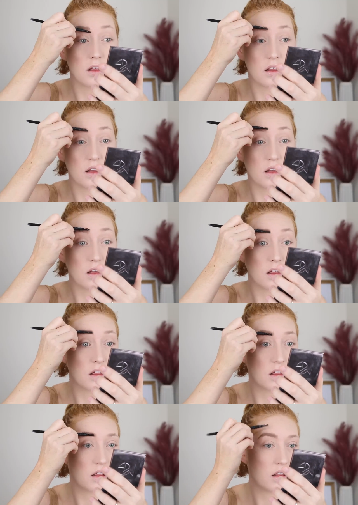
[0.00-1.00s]

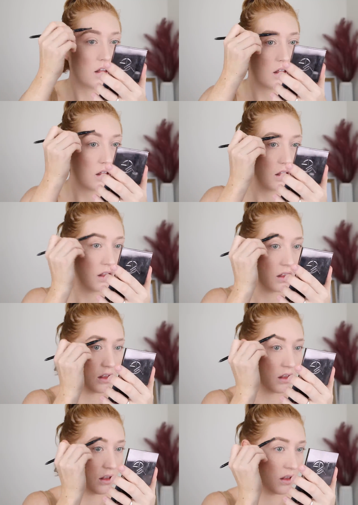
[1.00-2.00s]

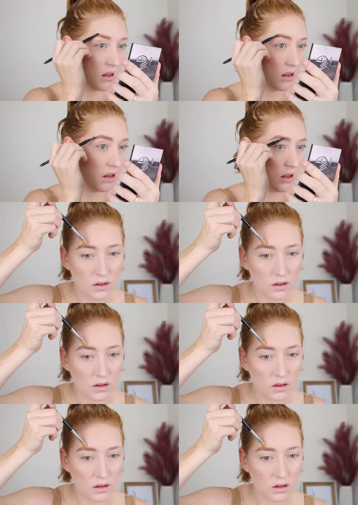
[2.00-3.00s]

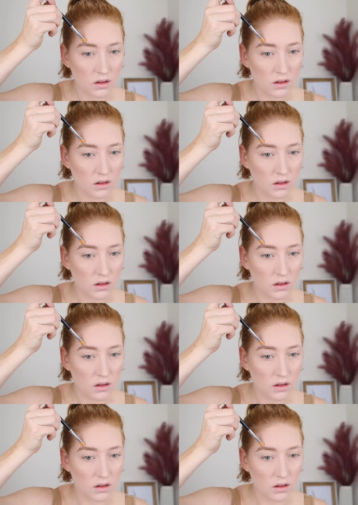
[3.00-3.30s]
[no speech]